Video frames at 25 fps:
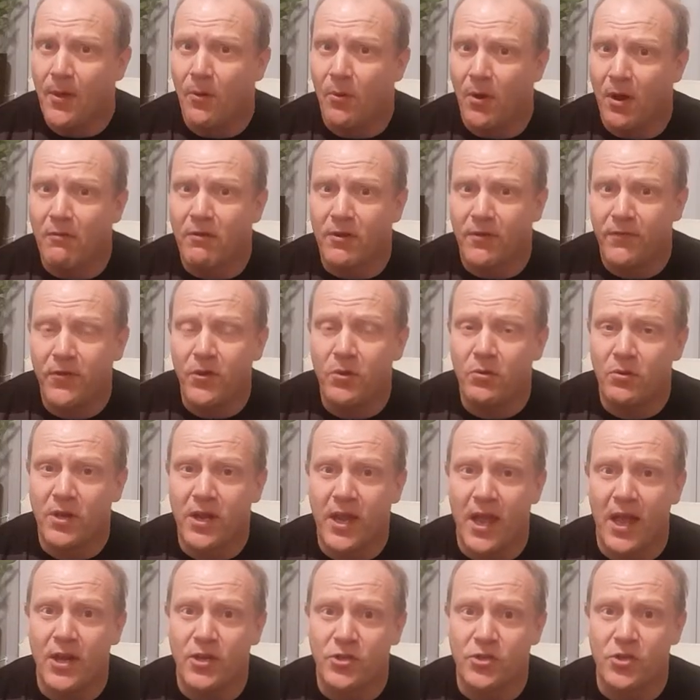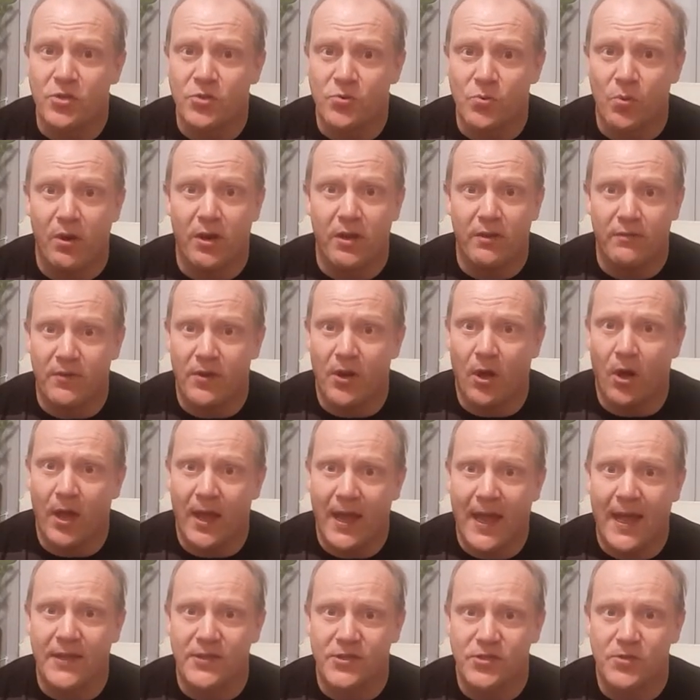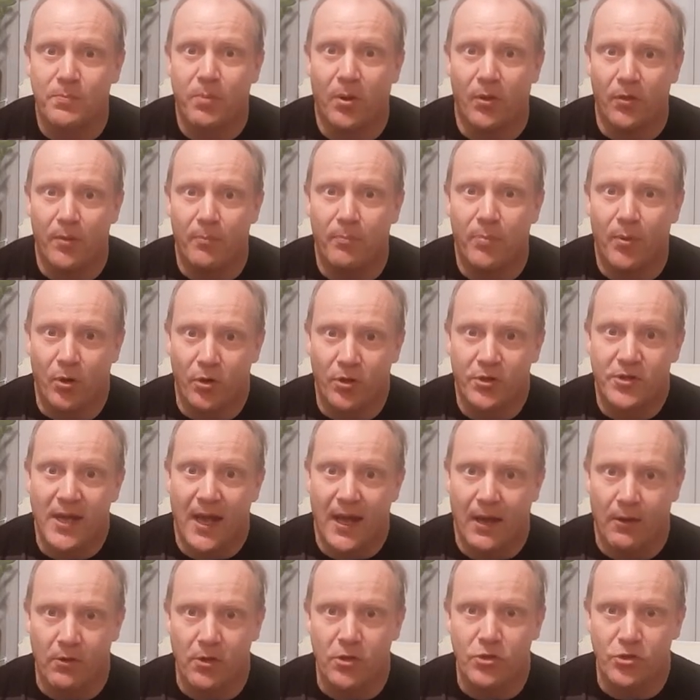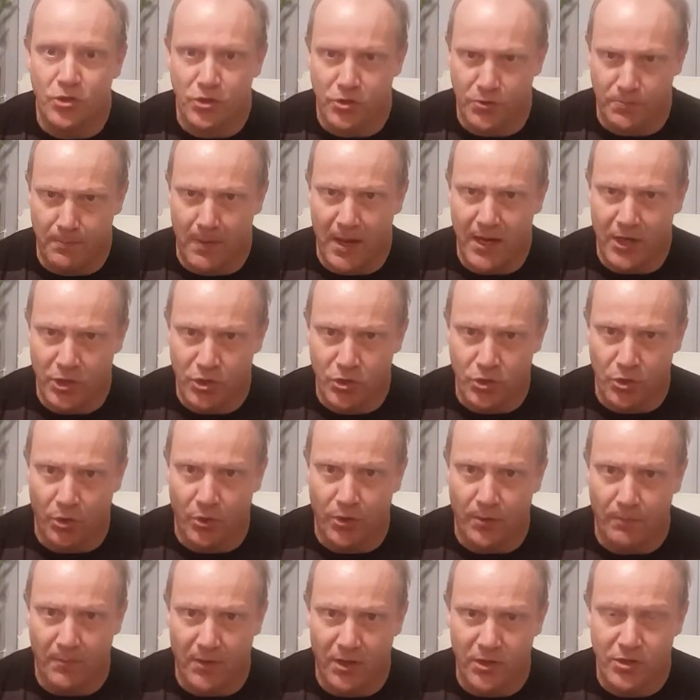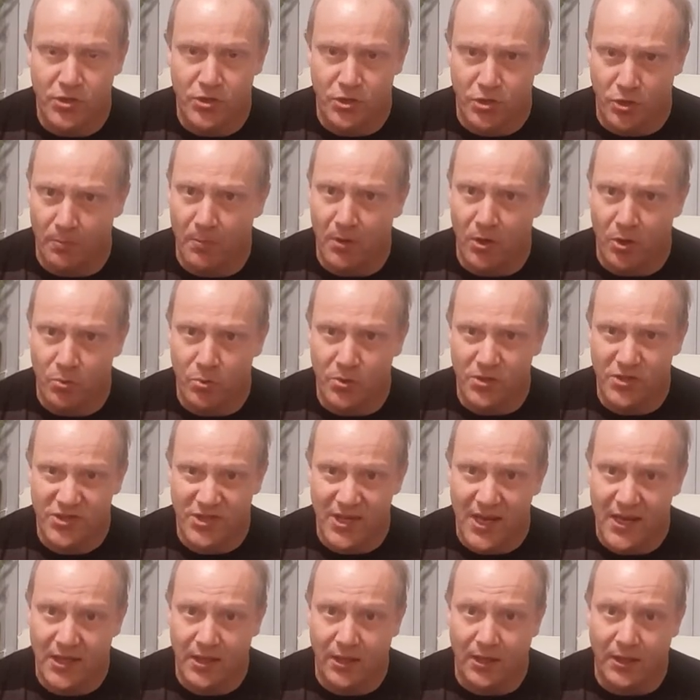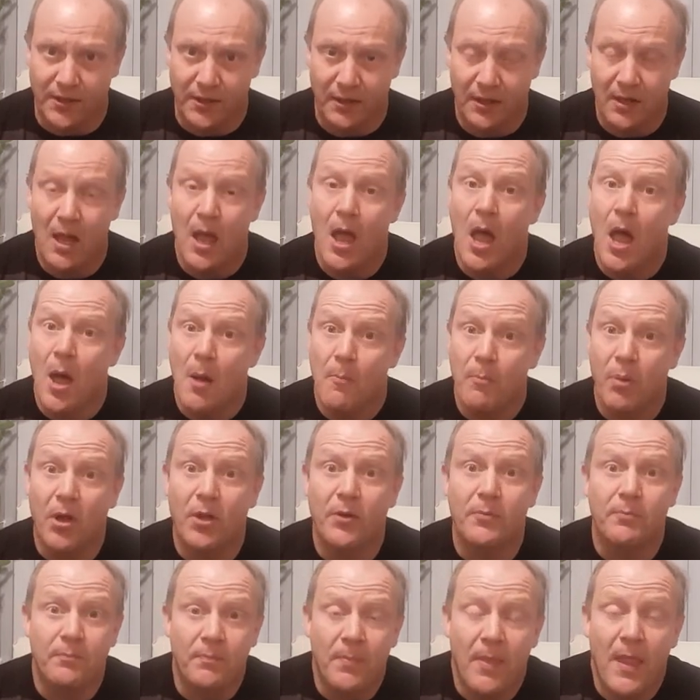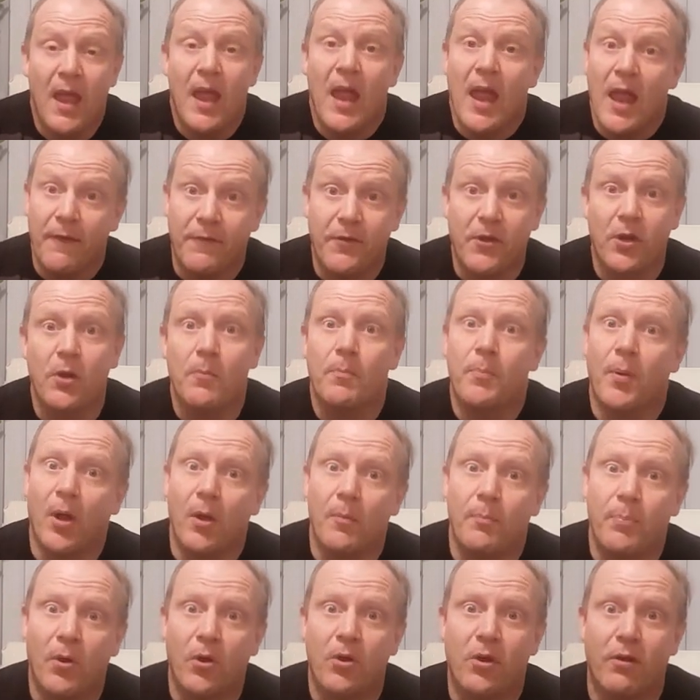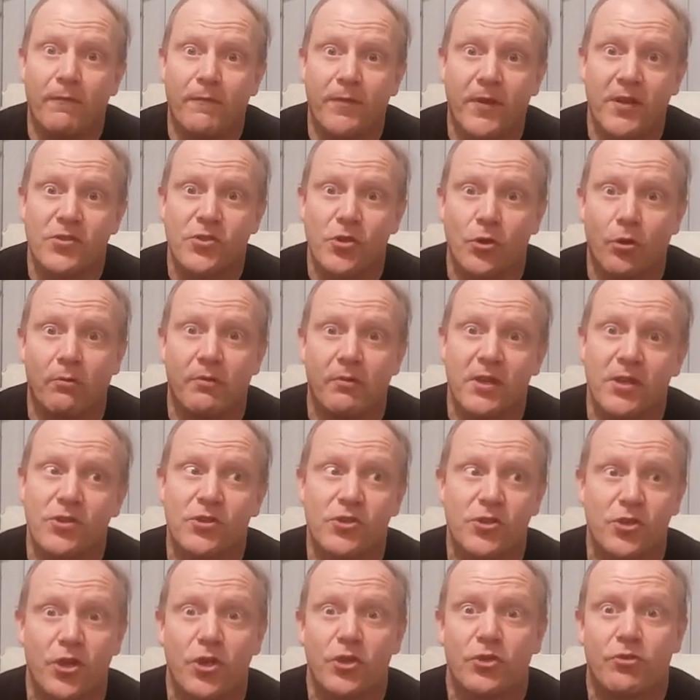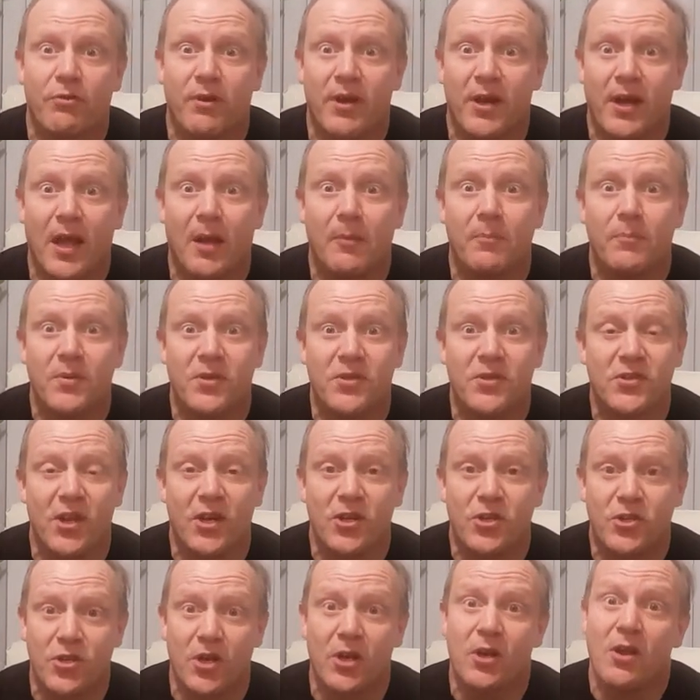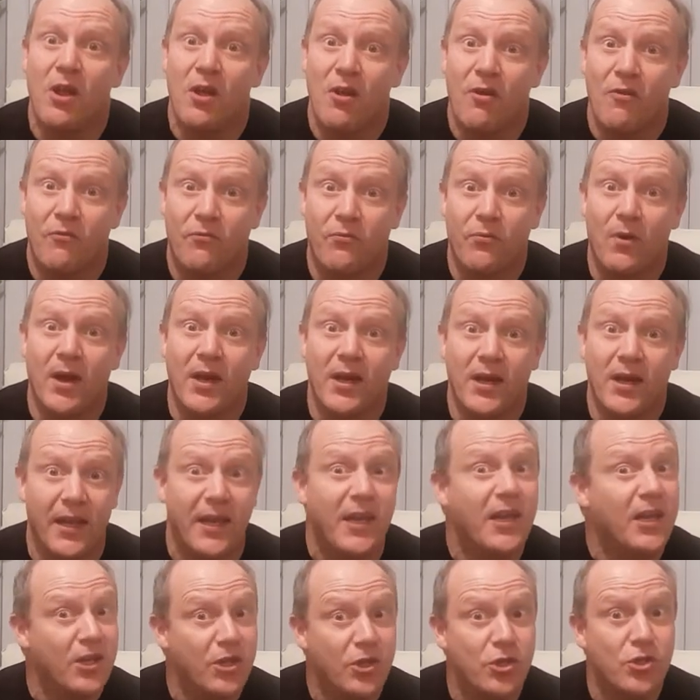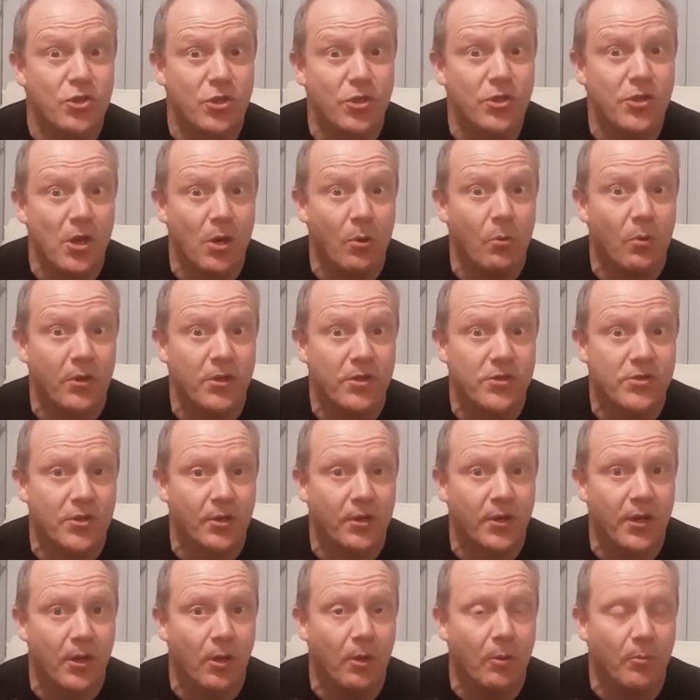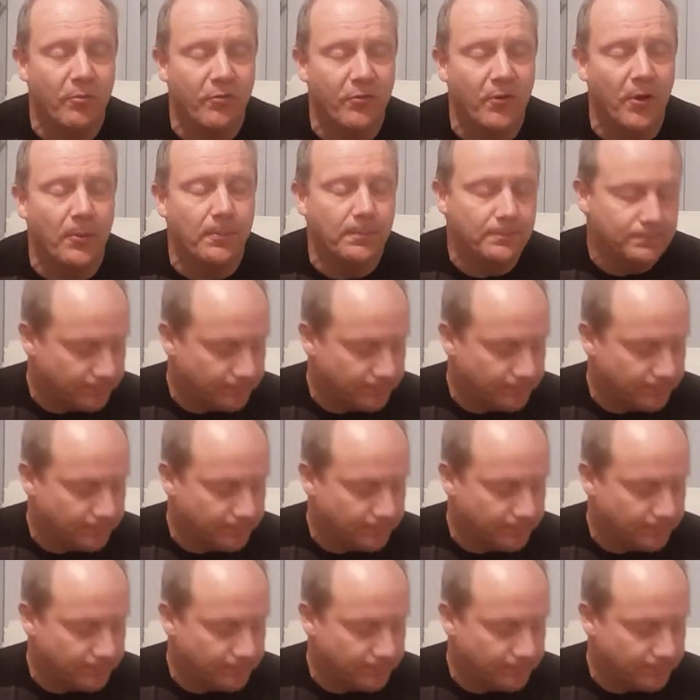There were a few occasions where even I had to put the book down and just make sure that my stomach was settled. But if you're going to buy a book on Victorian surgery and amputation, frankly, you should know what you're signing up for.